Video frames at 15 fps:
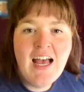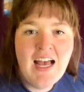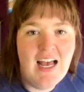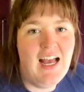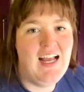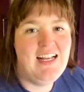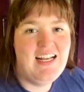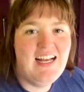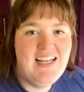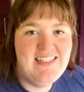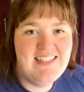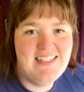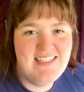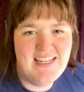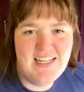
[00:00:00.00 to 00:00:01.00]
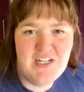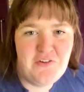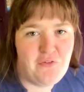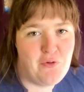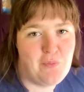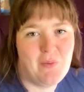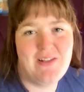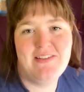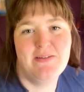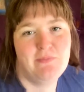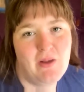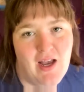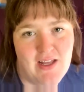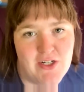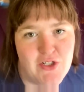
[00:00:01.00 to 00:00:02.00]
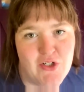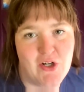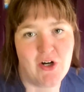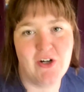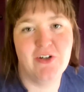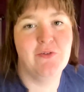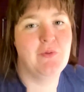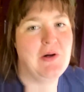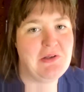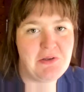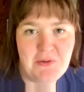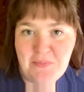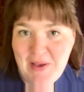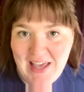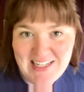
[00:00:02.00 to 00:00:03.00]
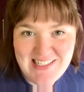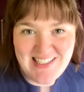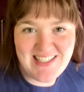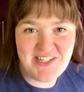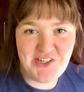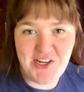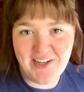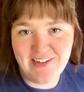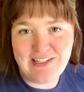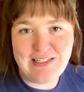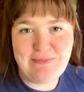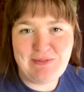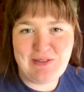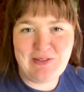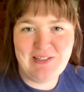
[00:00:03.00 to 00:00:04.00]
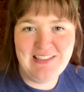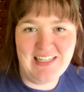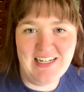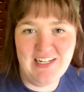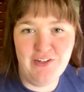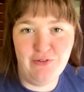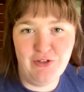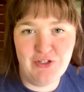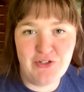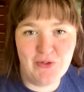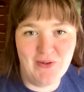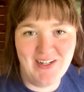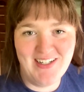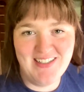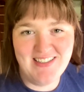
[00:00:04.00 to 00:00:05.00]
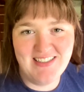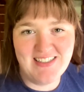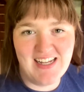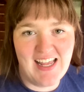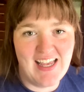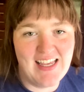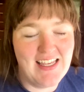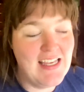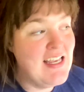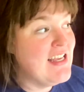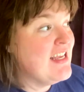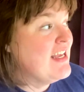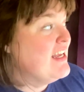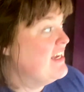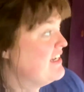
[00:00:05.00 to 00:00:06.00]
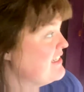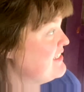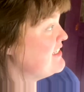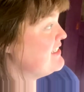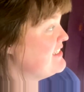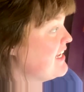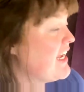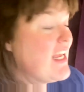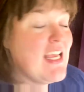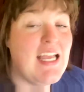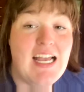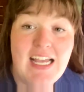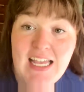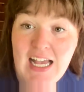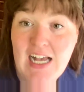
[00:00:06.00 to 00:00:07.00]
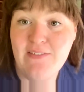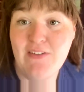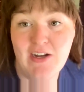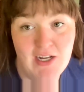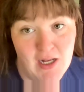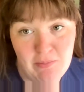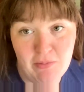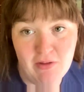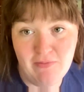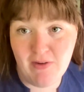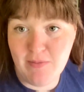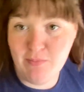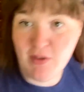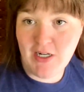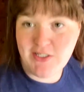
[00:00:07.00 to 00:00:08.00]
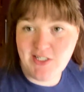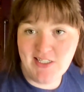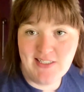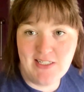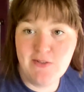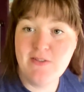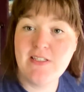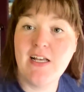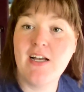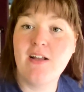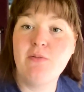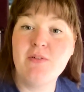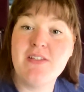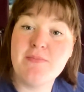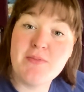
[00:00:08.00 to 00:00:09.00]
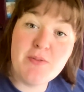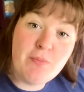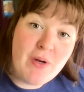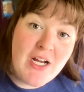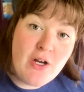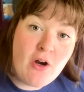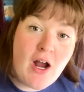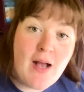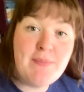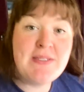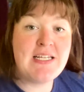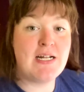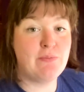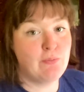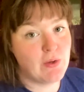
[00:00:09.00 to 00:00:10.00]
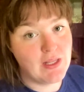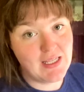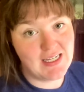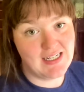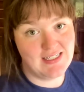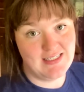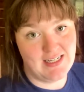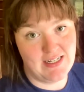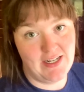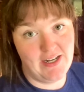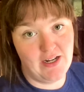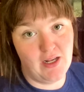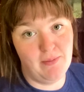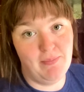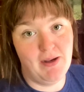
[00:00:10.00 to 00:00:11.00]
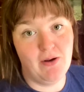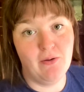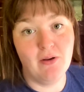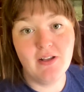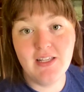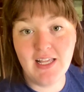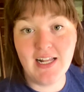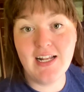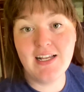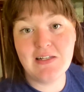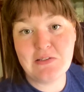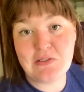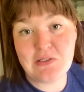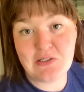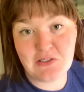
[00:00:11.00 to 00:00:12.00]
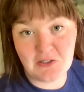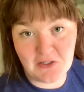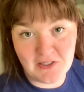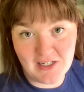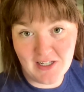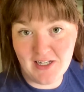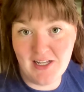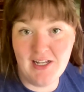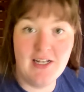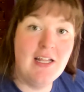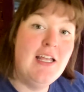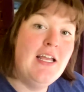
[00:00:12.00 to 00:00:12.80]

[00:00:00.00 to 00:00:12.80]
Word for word: Hi guys, it's Hannah from Windsome Cottage Garden. Welcome back to the channel. I'm so excited you could join us today. Today I have a couple fun projects outside with some spring crops that I'm really excited about getting started and